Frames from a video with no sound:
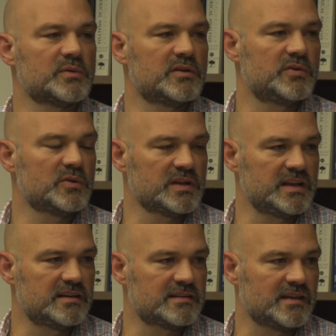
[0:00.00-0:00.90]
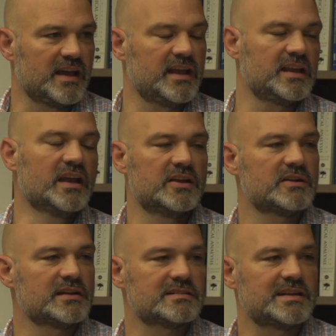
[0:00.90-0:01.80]
refueling design and
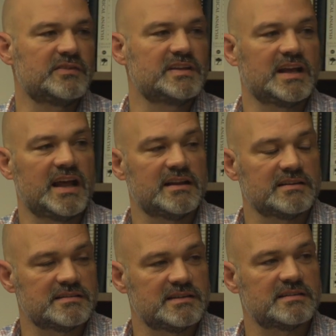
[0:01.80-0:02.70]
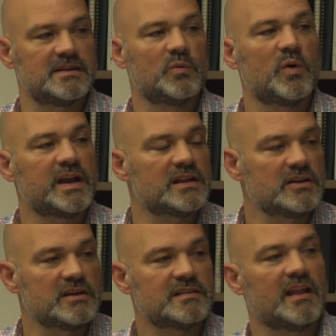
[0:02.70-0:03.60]
nuclear safety analysis, and what it
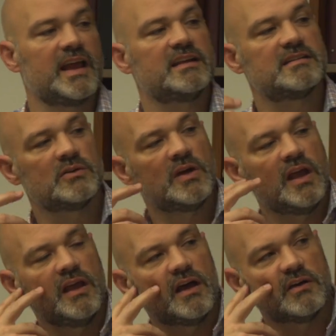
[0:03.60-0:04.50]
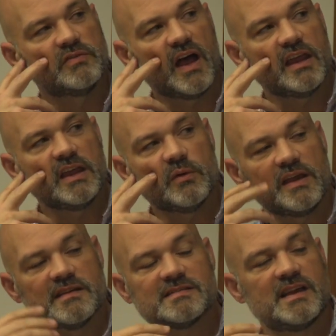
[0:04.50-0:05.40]
looks like to
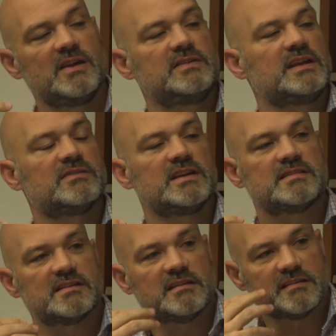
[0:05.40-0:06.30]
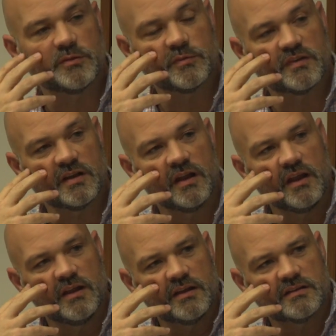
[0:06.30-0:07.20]
evaluate the safety of these systems. And
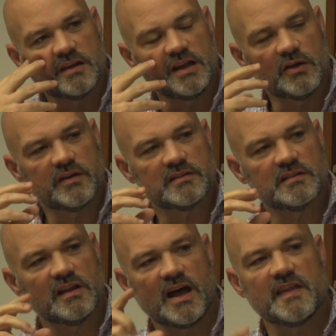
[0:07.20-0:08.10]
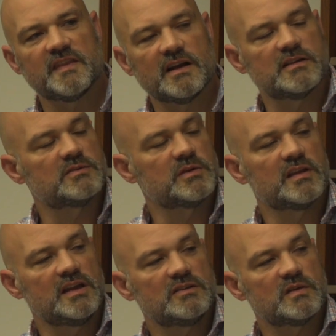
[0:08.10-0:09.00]
said, there's a lot there that's
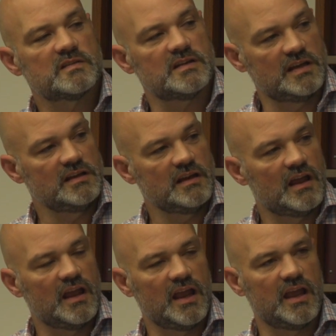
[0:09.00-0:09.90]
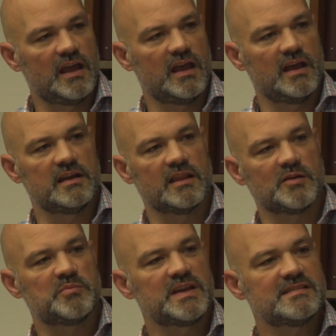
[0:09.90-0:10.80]
really interesting, and the
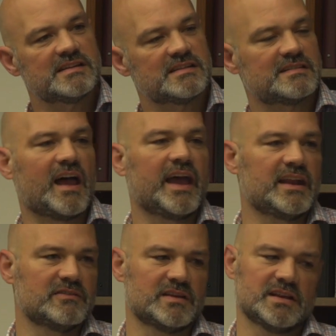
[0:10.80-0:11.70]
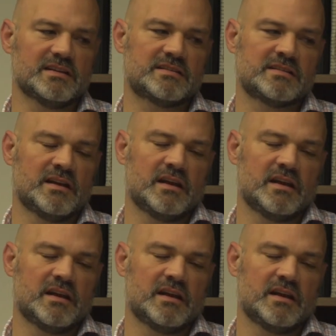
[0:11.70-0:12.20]
business side of this